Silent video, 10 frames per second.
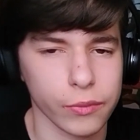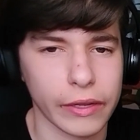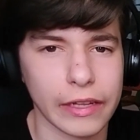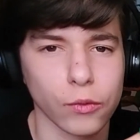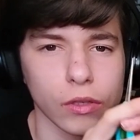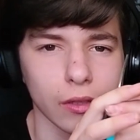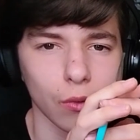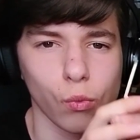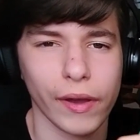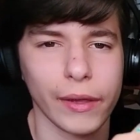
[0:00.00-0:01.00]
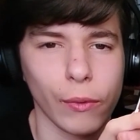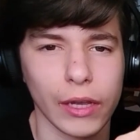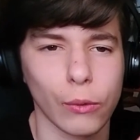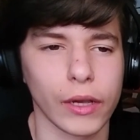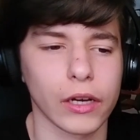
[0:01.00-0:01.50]
but it was way,
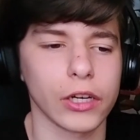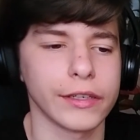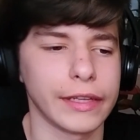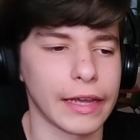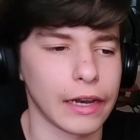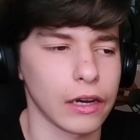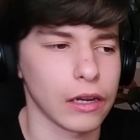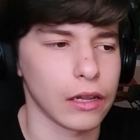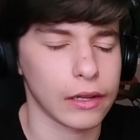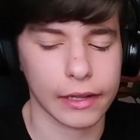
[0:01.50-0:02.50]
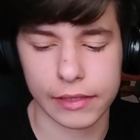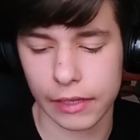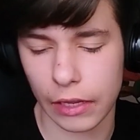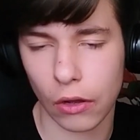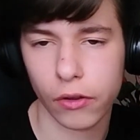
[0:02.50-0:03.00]
way quicker than, let's
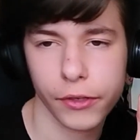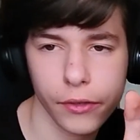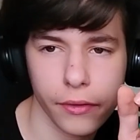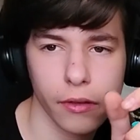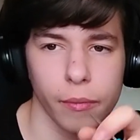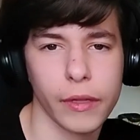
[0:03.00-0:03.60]
say, on YouTube.